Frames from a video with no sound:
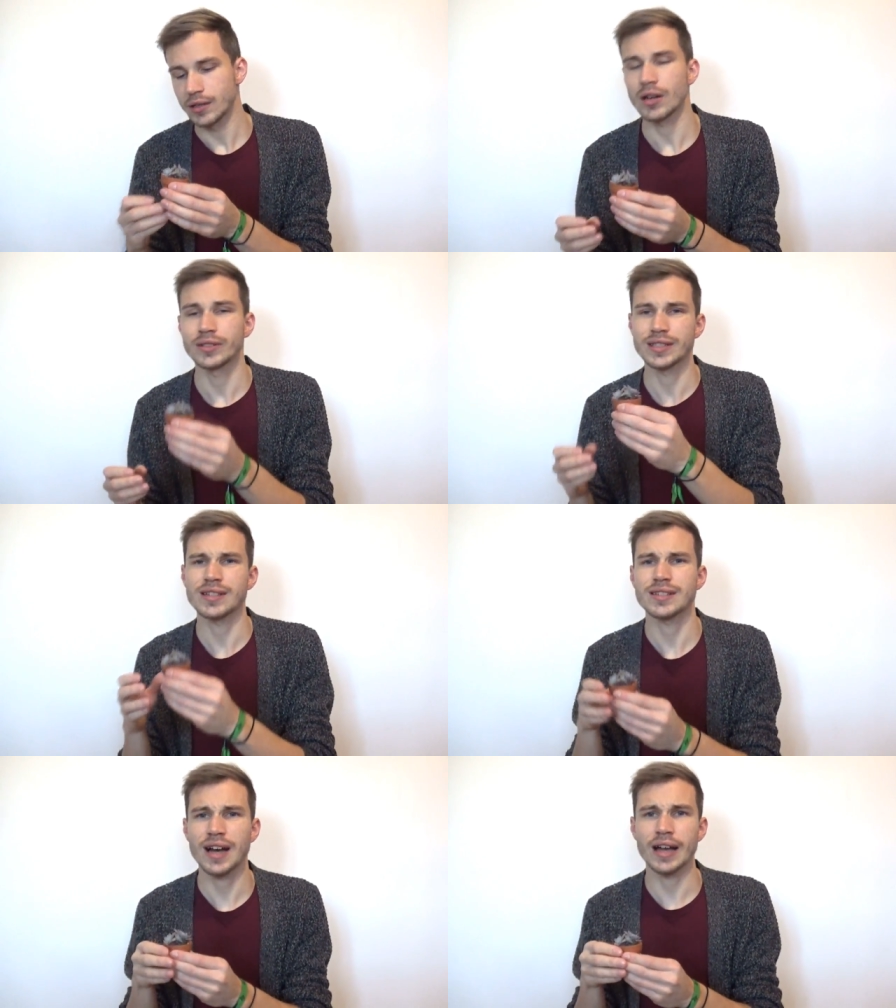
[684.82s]
you know, this
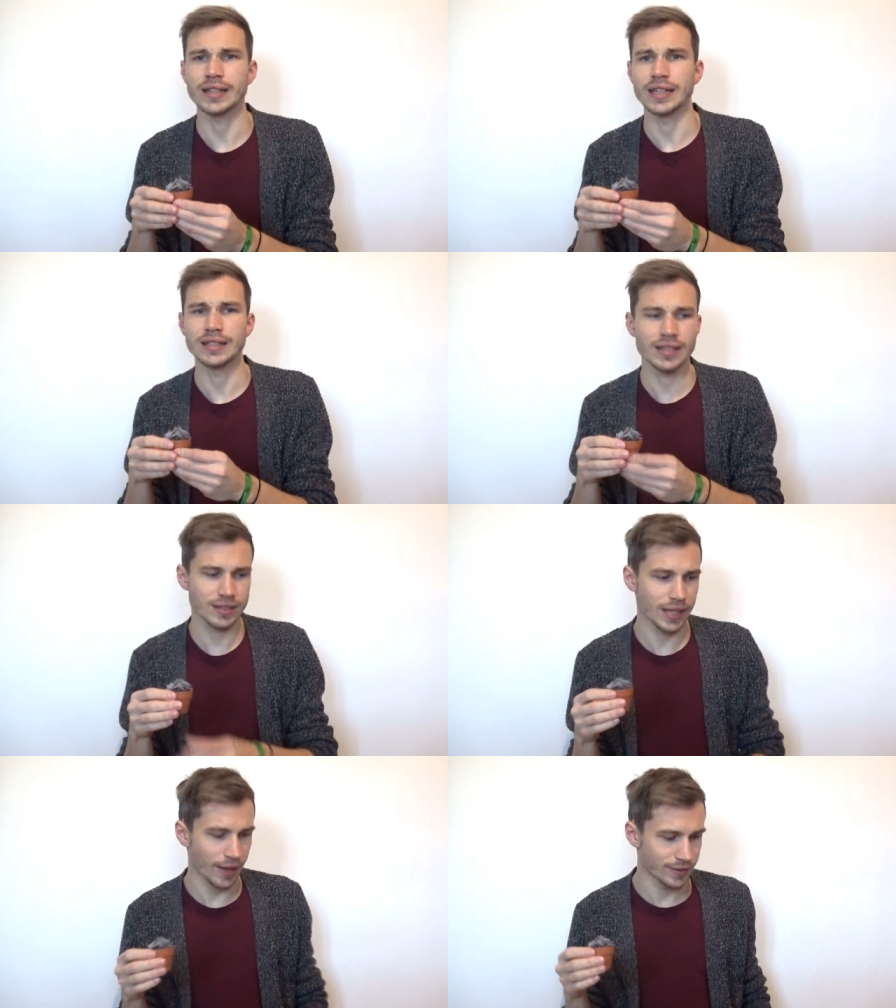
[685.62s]
is tiny, it
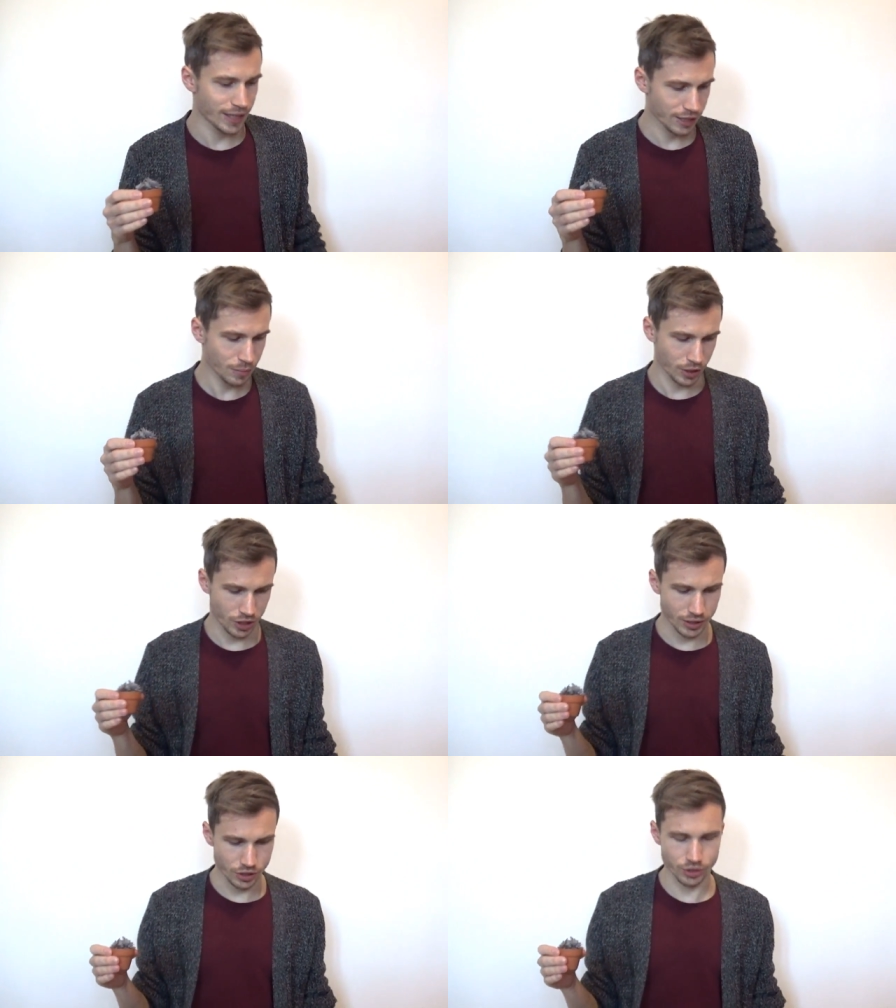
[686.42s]
doesn't have that much
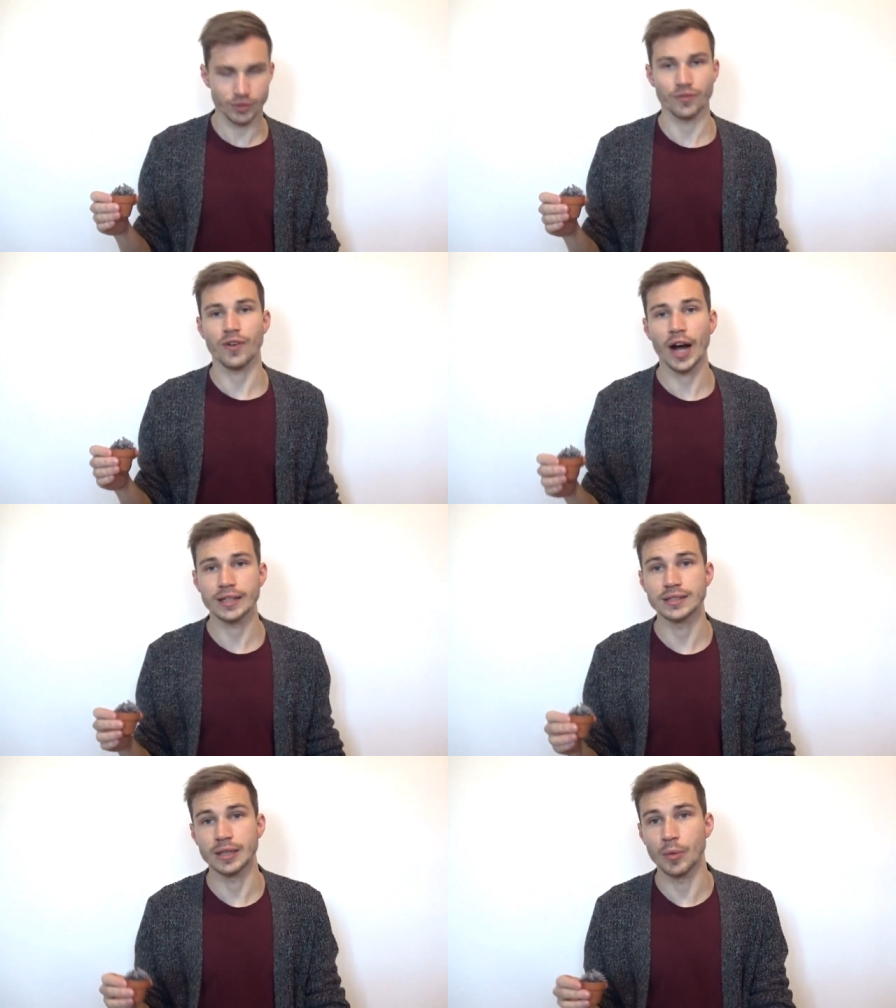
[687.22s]
energy to
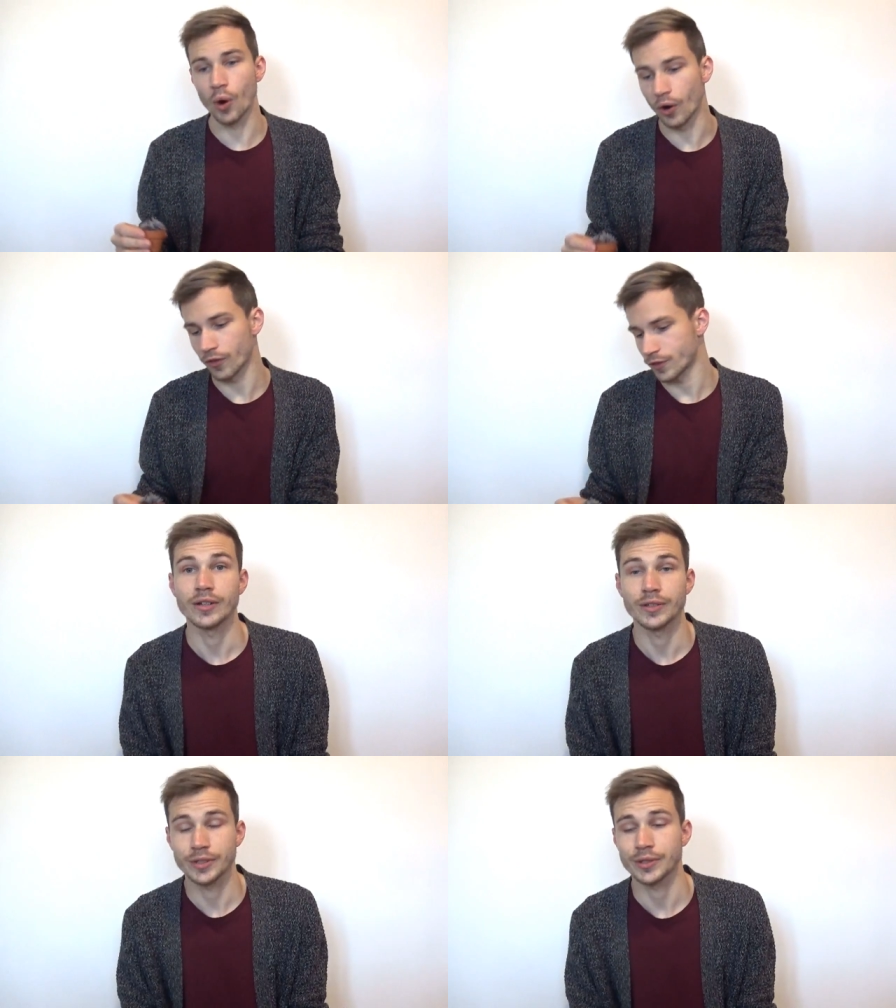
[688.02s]
fight them off.
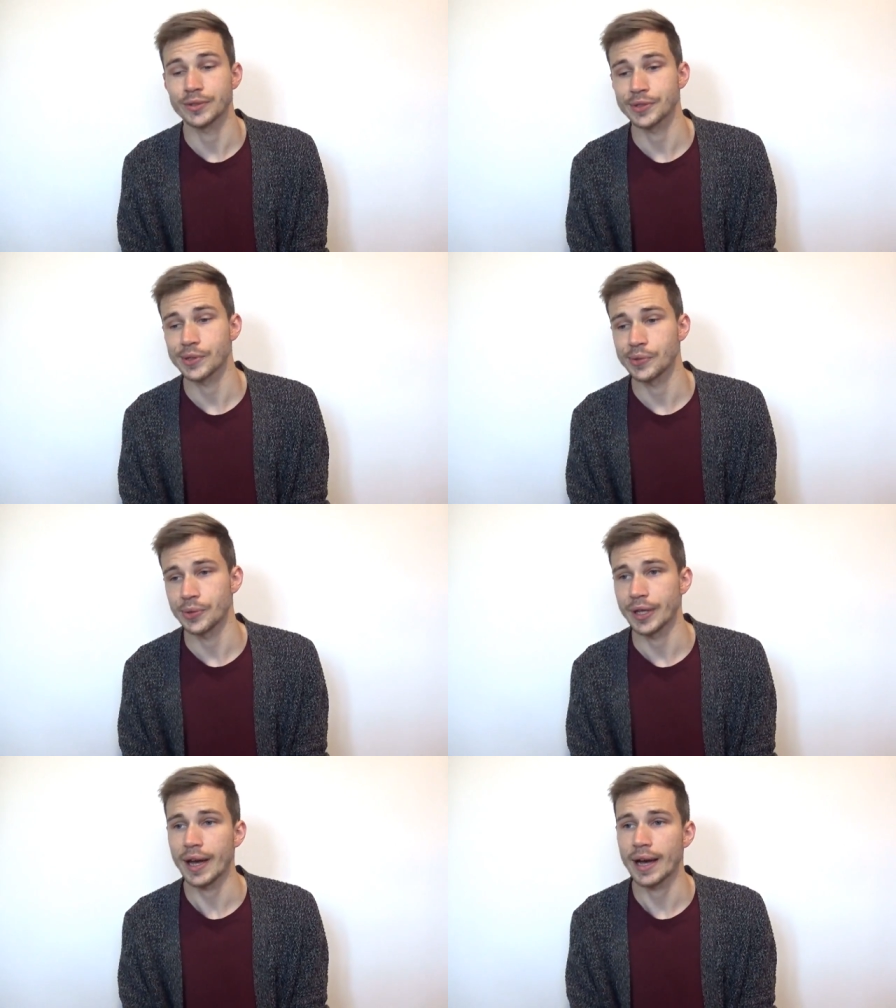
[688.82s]
Oh,
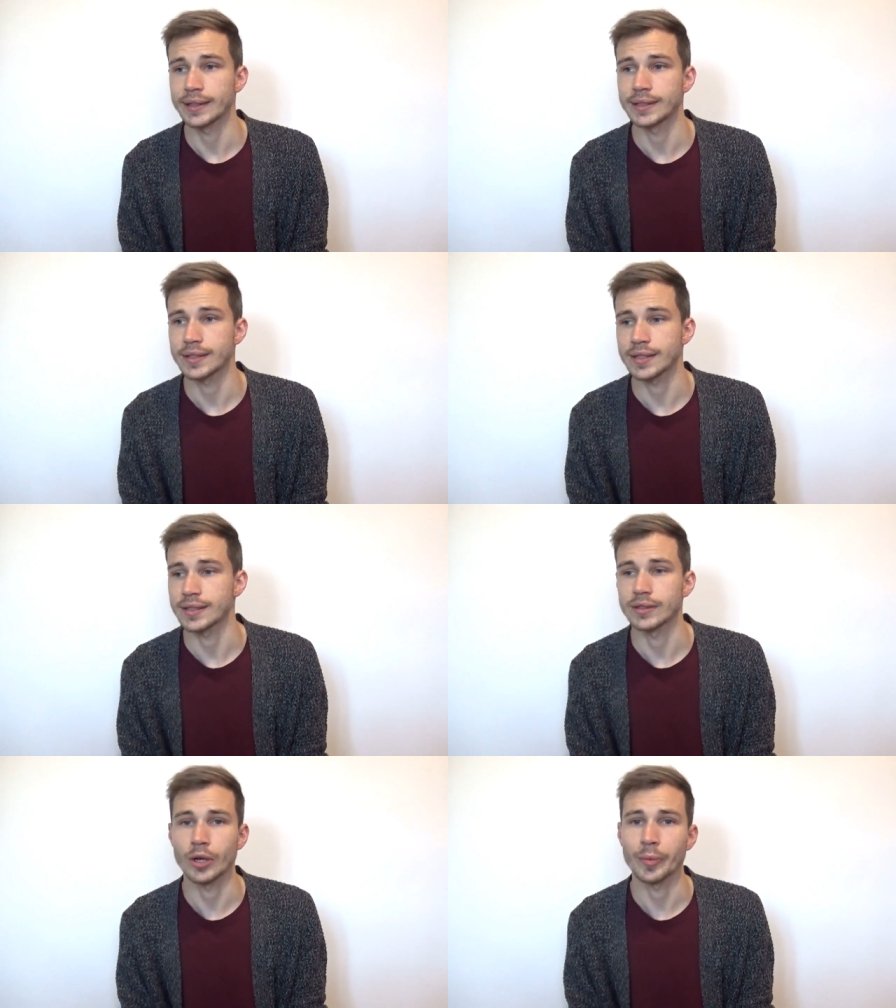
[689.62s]
so yeah, this
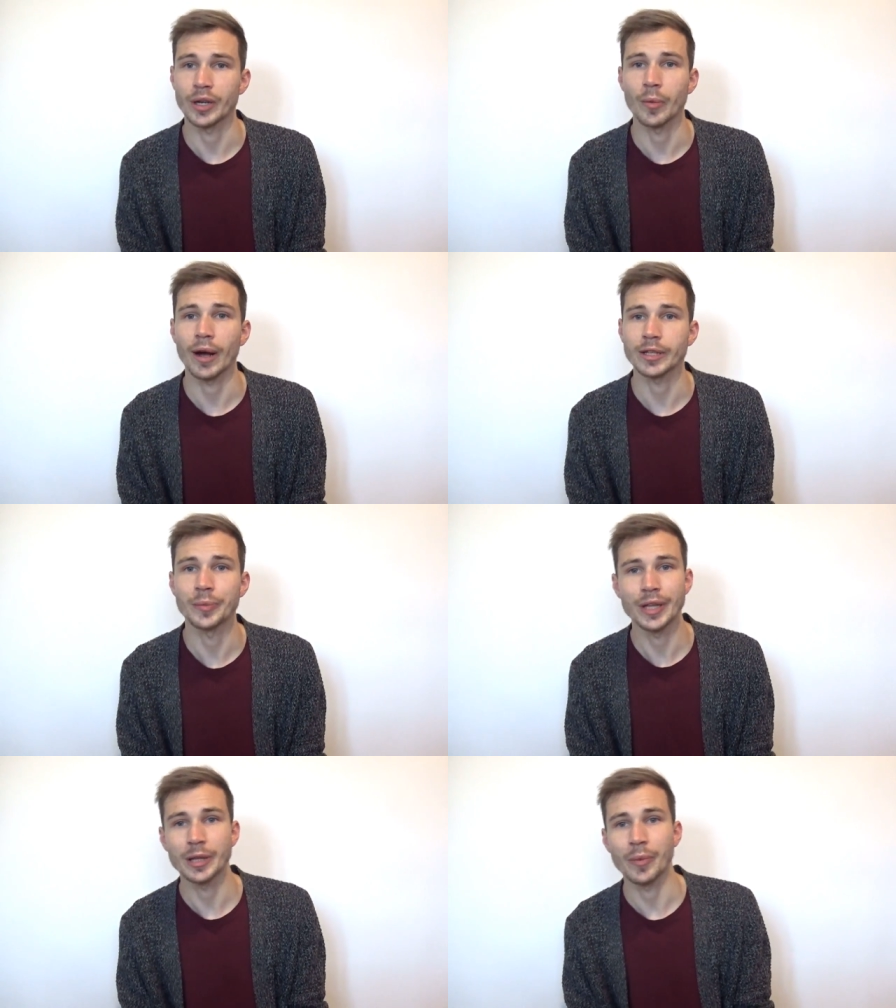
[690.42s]
is the topic about
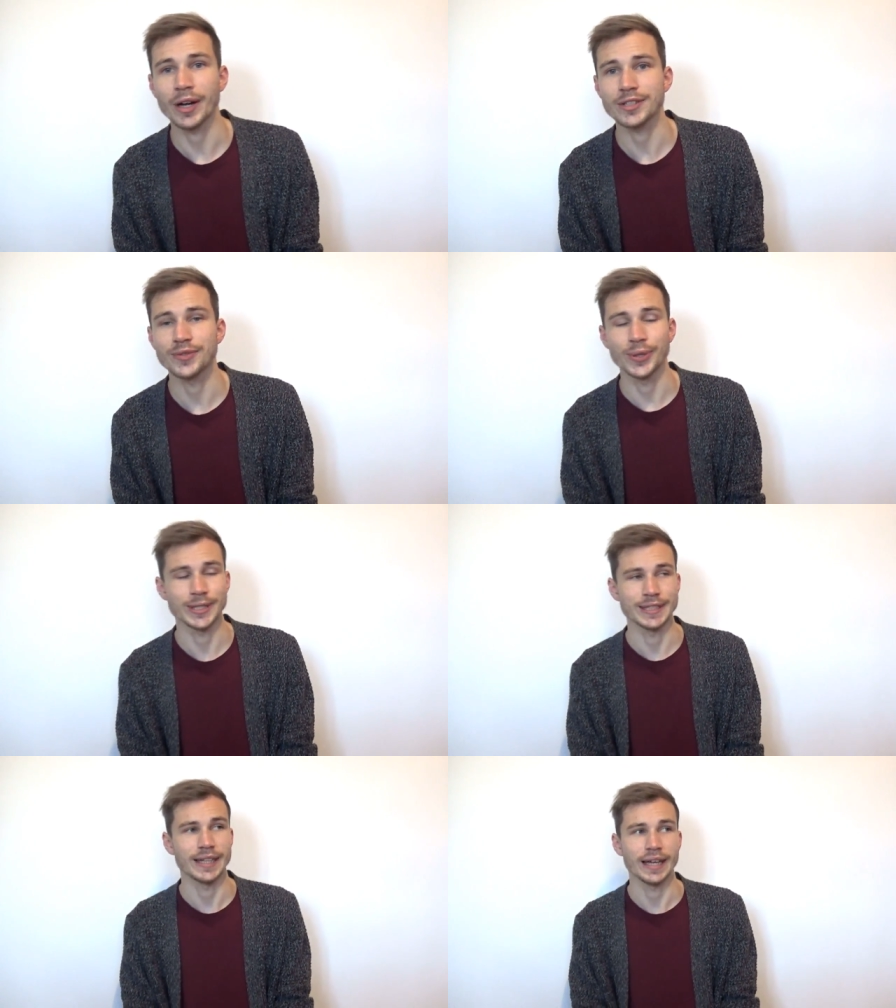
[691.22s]
mealybugs for
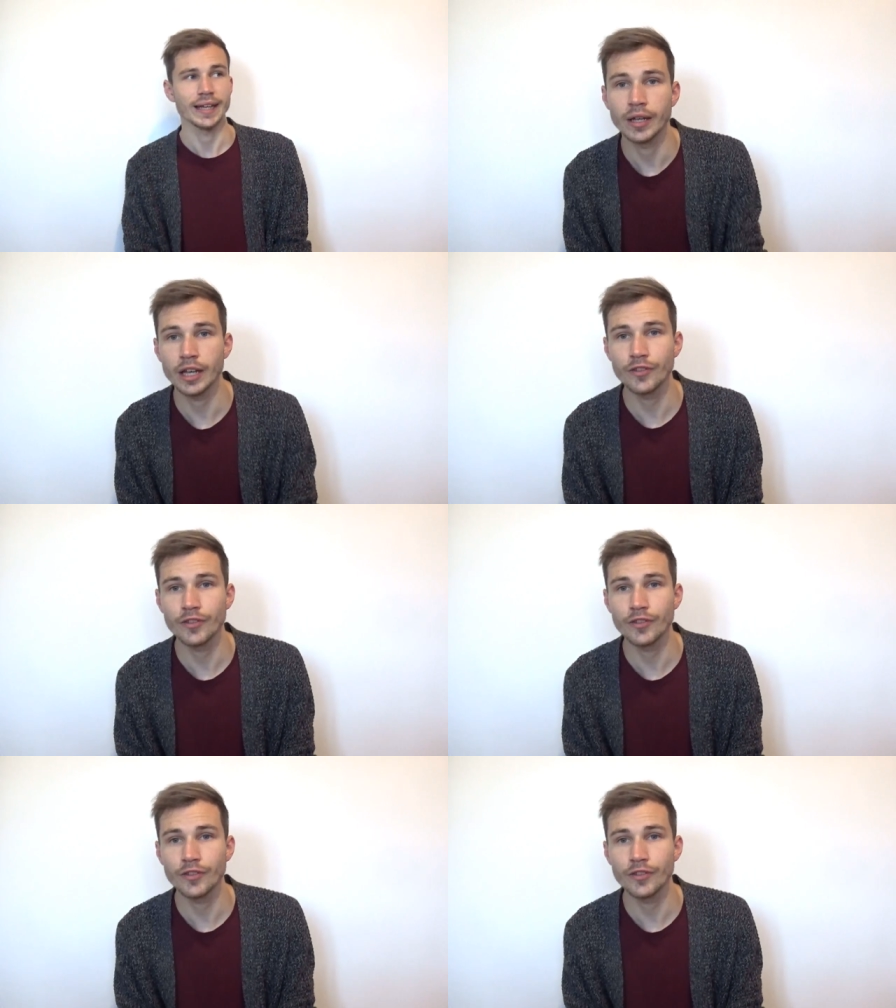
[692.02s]
today.